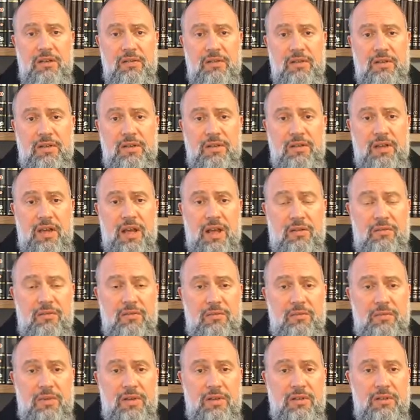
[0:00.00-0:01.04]
the
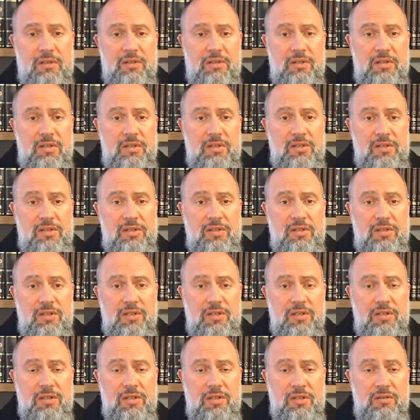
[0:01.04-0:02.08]
alphabet is
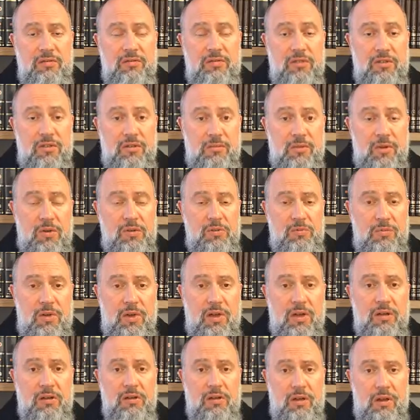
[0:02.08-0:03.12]
for the most
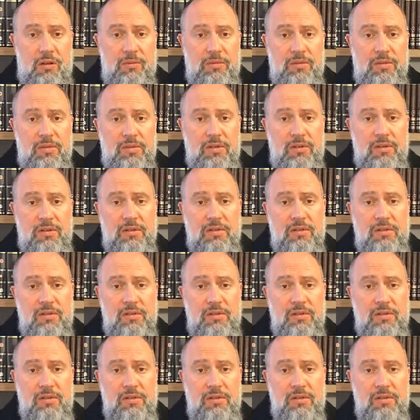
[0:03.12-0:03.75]
part common